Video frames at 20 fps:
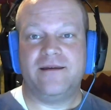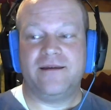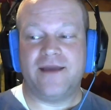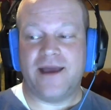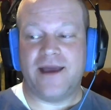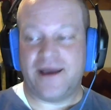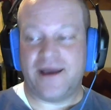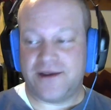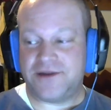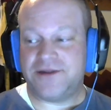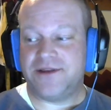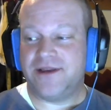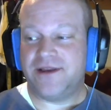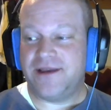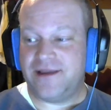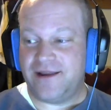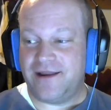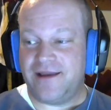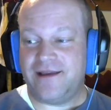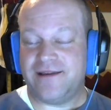Actually,
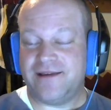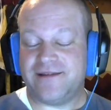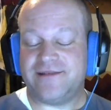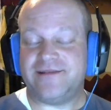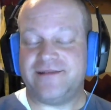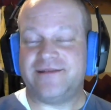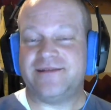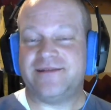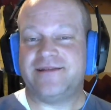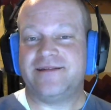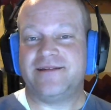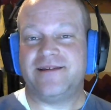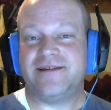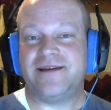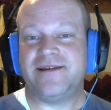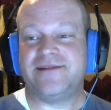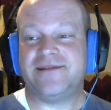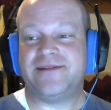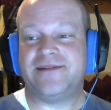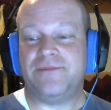it is.
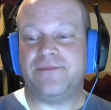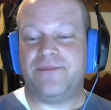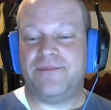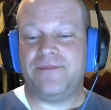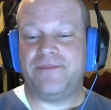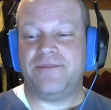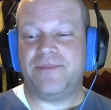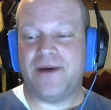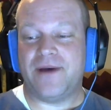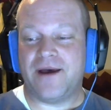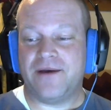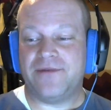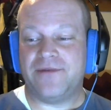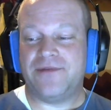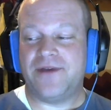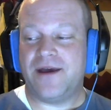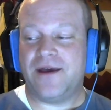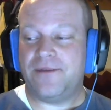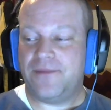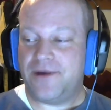It's about
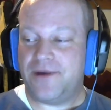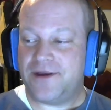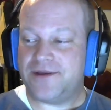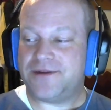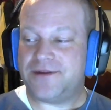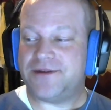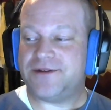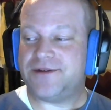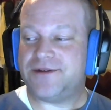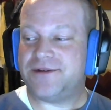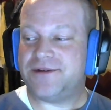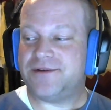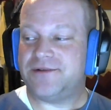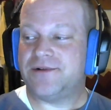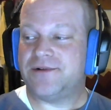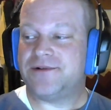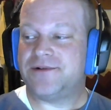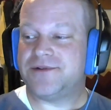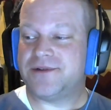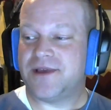that much
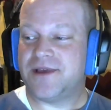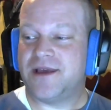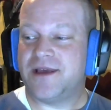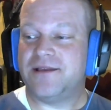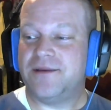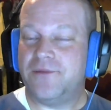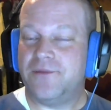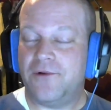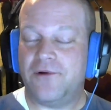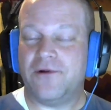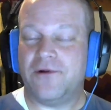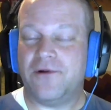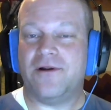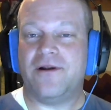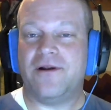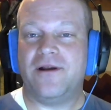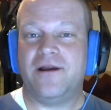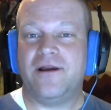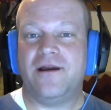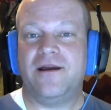or slightly more.
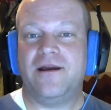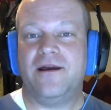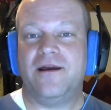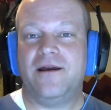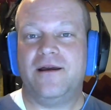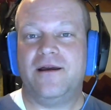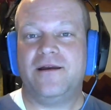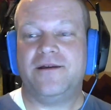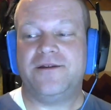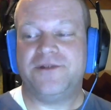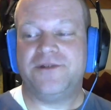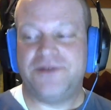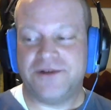Hmm.